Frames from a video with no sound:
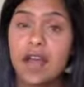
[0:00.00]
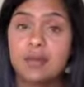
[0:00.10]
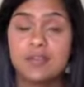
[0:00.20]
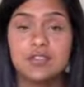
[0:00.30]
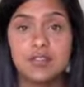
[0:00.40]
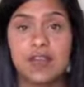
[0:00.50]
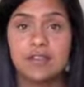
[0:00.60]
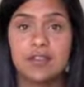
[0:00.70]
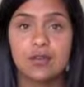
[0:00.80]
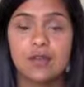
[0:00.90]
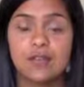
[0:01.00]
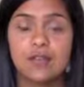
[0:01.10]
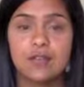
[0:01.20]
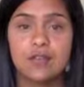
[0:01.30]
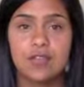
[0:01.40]
if you don't have either
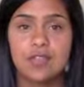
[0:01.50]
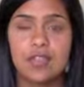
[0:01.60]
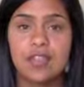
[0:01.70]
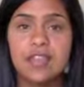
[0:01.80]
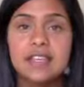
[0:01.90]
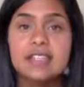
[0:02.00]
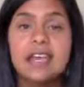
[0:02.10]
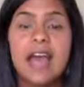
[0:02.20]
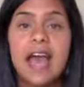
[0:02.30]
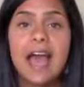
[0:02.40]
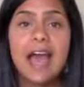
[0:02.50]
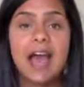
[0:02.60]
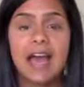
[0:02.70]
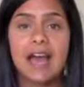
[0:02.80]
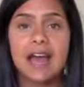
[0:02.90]
of those other things,
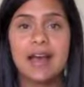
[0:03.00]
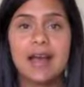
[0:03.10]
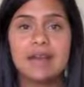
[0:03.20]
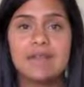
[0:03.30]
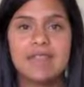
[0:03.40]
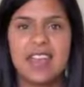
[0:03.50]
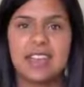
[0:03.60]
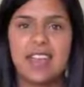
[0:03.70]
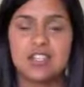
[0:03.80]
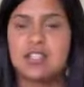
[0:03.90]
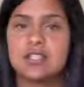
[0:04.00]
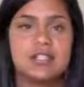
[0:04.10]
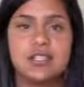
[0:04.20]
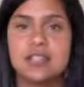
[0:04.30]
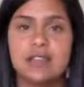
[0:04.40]
and then just
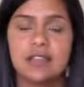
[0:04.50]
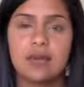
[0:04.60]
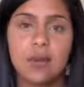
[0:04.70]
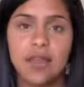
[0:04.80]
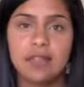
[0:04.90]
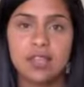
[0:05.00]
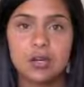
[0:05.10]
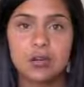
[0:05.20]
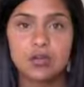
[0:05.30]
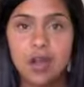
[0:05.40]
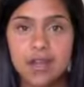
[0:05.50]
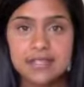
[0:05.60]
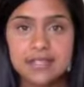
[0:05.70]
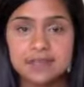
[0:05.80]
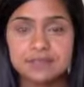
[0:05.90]
using it the way that you would rice.
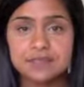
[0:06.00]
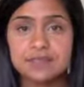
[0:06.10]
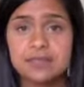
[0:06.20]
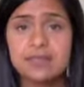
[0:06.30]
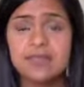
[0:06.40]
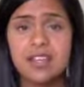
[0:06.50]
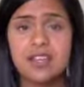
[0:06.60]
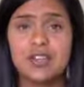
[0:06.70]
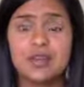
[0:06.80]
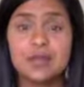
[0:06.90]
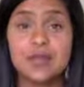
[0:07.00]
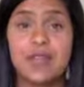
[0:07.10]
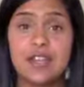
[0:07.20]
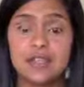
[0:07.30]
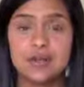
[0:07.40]
You can also
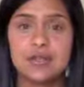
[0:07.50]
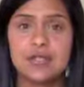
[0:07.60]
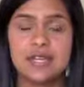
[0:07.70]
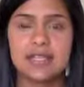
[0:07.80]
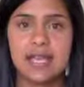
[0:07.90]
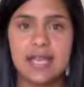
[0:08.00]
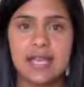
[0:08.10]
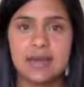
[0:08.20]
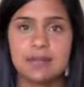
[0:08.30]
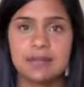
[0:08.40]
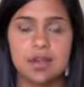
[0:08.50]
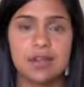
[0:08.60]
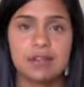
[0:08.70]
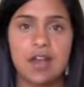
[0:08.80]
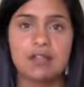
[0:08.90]
then use that same
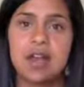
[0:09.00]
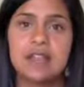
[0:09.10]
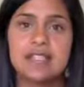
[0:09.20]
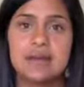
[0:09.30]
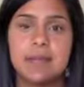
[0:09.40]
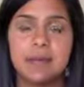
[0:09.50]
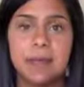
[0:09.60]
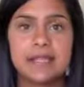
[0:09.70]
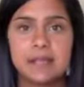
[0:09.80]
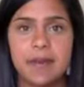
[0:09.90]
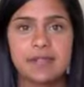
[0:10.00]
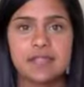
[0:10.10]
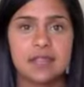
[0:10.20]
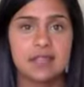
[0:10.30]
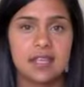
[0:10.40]
cauliflower rice to make pizza bases
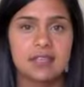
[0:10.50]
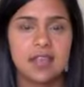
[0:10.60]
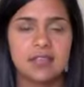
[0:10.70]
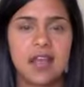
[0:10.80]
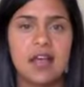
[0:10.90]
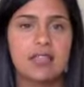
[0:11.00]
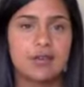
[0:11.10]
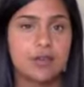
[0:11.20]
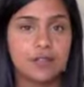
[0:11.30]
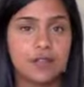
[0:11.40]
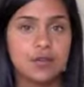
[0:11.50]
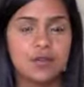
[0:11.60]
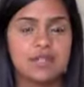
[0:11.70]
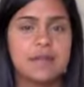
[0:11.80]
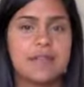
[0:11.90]
and things like that, and there are a few
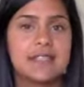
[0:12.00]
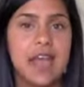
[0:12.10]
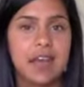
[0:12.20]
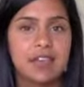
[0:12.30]
recipes out